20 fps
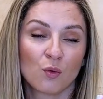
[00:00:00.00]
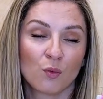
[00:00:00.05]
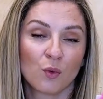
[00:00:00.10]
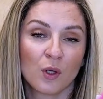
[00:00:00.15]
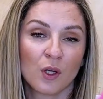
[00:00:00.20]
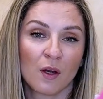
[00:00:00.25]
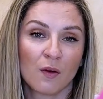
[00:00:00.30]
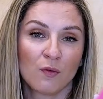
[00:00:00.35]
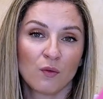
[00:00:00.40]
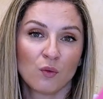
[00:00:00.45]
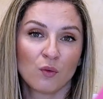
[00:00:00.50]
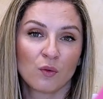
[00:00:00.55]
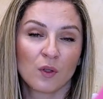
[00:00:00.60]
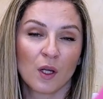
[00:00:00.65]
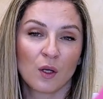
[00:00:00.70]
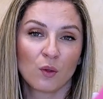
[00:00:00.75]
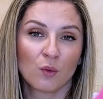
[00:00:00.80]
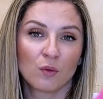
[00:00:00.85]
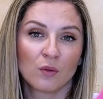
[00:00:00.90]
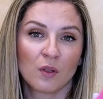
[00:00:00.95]
we have to
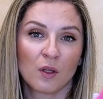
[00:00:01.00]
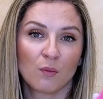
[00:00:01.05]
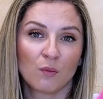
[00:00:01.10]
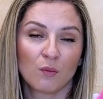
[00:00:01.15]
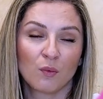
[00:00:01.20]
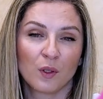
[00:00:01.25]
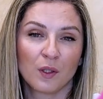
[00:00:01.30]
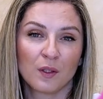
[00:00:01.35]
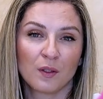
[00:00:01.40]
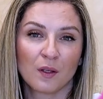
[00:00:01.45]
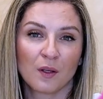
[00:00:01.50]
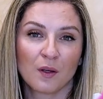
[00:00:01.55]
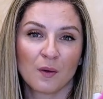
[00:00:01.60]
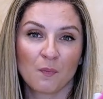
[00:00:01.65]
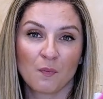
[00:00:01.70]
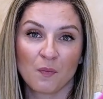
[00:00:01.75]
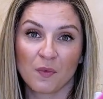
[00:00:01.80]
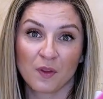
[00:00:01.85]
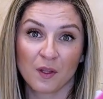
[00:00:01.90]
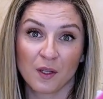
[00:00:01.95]
dilute them with
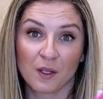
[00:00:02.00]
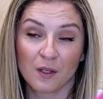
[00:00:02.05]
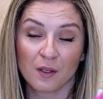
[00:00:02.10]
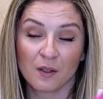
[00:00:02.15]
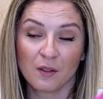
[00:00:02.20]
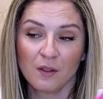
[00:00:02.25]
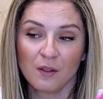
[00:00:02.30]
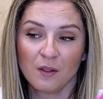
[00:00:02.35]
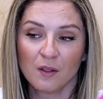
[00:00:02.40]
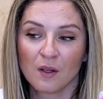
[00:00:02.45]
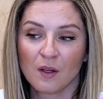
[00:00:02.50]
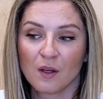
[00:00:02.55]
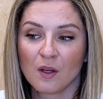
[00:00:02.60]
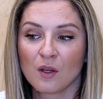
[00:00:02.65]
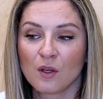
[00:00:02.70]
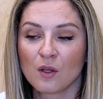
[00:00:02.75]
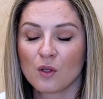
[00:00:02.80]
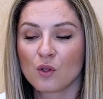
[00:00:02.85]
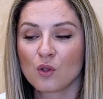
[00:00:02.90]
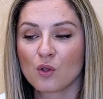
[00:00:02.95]
thinner.
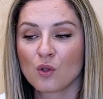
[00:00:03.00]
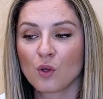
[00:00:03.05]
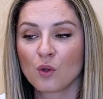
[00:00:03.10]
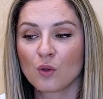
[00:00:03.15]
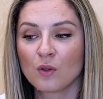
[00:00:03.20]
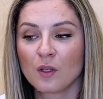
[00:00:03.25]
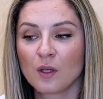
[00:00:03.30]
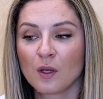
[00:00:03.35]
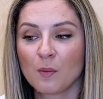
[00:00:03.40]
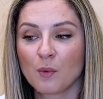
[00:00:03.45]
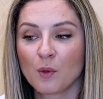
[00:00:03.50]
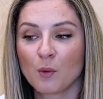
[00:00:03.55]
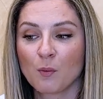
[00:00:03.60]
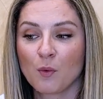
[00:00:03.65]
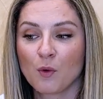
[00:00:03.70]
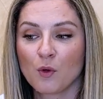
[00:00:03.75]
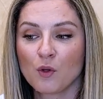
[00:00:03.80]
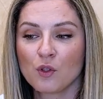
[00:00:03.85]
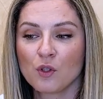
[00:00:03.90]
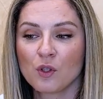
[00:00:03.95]
So the
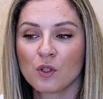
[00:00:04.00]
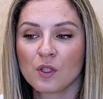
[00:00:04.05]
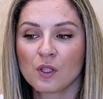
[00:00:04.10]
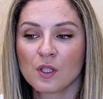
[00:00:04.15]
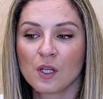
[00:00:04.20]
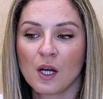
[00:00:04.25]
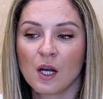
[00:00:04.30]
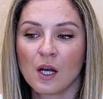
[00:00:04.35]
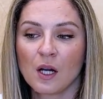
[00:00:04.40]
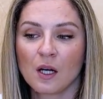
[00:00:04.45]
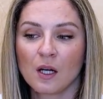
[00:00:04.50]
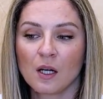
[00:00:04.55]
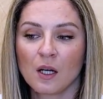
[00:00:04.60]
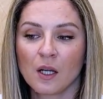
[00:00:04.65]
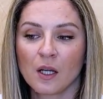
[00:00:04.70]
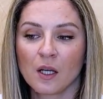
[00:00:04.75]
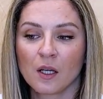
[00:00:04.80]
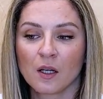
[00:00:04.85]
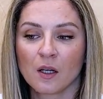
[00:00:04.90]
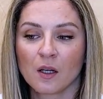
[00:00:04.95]
proportions are
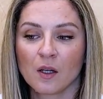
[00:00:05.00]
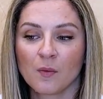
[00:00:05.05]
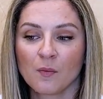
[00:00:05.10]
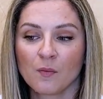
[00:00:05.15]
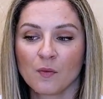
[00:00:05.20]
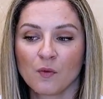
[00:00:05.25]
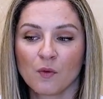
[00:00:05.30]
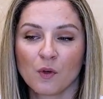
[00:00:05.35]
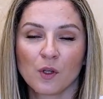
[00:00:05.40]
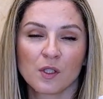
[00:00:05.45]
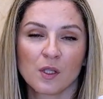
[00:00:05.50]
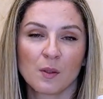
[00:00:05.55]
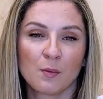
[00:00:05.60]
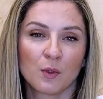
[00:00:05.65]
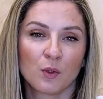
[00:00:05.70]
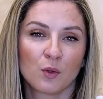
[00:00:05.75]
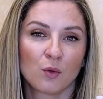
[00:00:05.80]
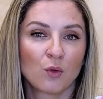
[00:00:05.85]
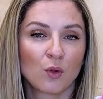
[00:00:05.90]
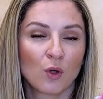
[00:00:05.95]
like, for
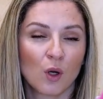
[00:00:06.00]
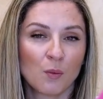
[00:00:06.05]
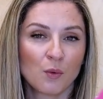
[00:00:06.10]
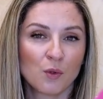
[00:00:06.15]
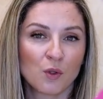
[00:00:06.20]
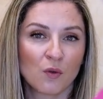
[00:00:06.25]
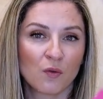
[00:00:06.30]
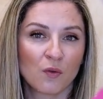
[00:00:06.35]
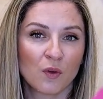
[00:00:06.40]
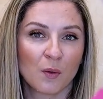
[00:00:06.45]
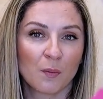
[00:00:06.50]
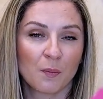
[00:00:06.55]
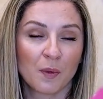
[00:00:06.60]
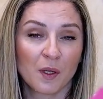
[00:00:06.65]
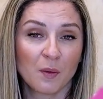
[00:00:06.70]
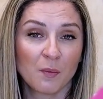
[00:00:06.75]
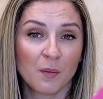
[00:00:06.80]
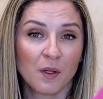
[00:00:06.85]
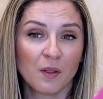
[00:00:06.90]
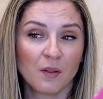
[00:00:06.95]
example, 2 drops of
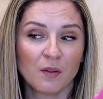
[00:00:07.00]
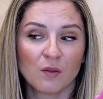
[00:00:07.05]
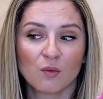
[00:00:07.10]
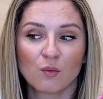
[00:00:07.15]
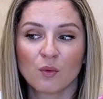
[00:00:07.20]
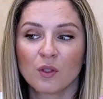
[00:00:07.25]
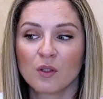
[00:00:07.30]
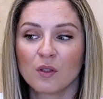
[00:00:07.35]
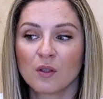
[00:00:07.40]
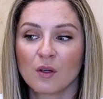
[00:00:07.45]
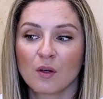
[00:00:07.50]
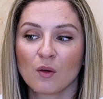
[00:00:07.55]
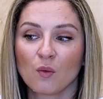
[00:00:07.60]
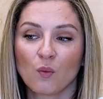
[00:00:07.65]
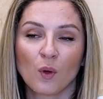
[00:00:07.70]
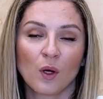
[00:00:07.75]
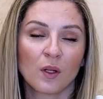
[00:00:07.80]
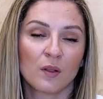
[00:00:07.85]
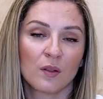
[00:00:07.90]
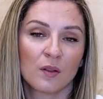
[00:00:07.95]
pigment with
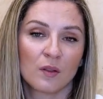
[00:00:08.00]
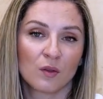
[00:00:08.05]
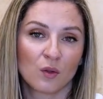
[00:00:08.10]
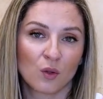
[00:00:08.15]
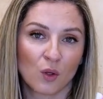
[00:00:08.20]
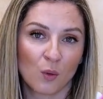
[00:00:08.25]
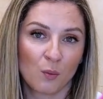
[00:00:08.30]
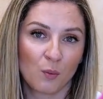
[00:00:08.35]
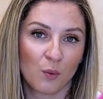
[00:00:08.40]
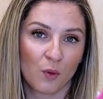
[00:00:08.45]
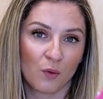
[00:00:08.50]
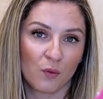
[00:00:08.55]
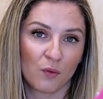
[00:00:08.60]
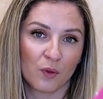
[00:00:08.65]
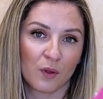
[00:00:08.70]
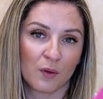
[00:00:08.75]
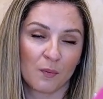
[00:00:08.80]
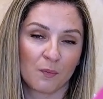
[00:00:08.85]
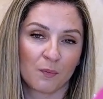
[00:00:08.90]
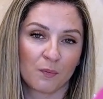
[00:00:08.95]
1 drop of
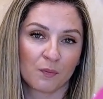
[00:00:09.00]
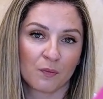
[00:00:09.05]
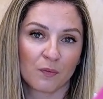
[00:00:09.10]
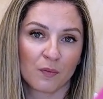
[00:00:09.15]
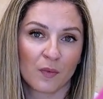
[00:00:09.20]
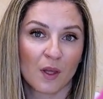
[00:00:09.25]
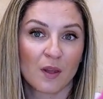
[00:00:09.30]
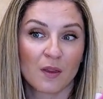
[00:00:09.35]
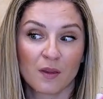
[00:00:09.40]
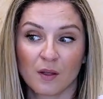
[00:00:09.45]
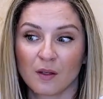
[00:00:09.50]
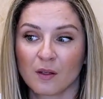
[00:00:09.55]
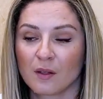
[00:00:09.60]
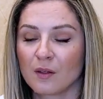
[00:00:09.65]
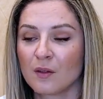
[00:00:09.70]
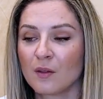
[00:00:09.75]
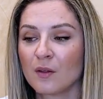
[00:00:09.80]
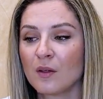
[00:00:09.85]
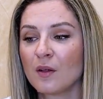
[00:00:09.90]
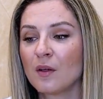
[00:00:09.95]
thinner.
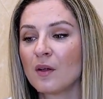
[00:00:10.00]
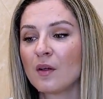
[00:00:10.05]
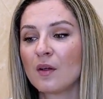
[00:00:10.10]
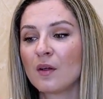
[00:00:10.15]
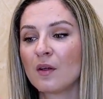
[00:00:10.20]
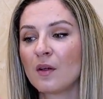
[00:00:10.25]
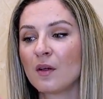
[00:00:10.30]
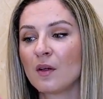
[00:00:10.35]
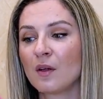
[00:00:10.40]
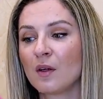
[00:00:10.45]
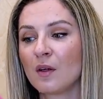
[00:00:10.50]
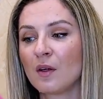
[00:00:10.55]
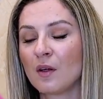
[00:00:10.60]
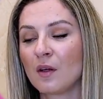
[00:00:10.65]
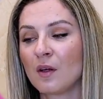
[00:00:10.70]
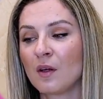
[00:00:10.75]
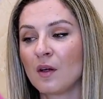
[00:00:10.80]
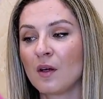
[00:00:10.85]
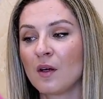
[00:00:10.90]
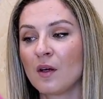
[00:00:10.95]

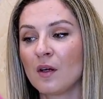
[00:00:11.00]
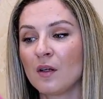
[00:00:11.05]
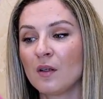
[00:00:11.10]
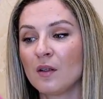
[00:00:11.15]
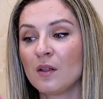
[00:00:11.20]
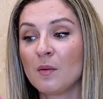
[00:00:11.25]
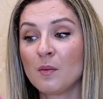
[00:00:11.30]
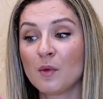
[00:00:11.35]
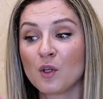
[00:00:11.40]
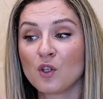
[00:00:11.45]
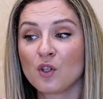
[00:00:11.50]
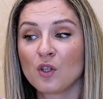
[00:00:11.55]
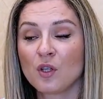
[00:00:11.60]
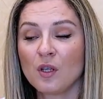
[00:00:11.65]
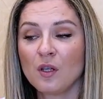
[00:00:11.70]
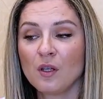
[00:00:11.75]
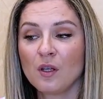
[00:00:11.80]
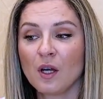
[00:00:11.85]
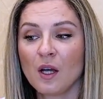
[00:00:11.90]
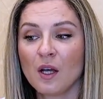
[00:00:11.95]
The
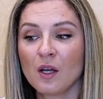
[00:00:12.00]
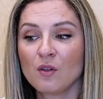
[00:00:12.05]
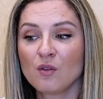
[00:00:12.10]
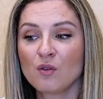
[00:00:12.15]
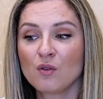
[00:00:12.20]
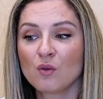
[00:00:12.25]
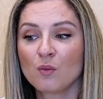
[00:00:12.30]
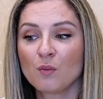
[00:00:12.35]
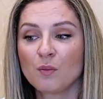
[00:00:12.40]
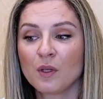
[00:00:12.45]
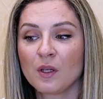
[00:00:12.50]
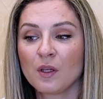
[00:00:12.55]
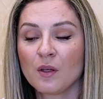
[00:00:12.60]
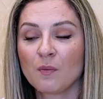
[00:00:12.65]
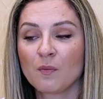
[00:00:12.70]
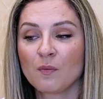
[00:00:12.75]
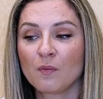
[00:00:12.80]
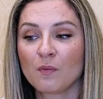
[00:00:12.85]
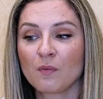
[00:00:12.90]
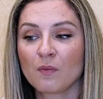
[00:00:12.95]
machine has to be
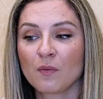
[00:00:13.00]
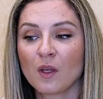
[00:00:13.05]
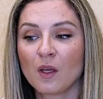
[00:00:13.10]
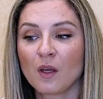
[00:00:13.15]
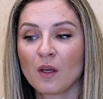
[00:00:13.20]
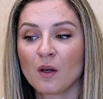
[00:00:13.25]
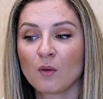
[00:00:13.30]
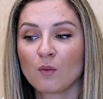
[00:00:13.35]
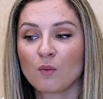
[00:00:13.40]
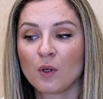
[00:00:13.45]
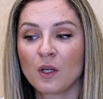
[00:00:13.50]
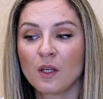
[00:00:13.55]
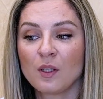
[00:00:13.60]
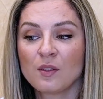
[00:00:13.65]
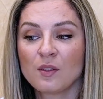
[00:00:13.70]
really